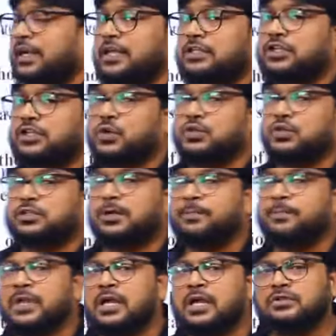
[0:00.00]
is used.
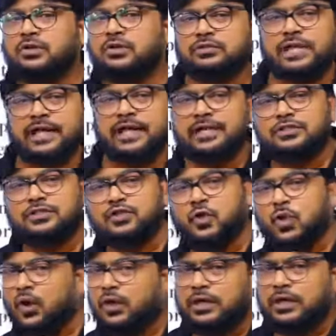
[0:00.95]
So there is
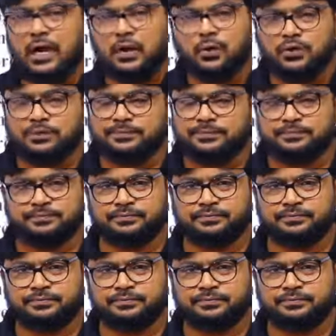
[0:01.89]
no doubt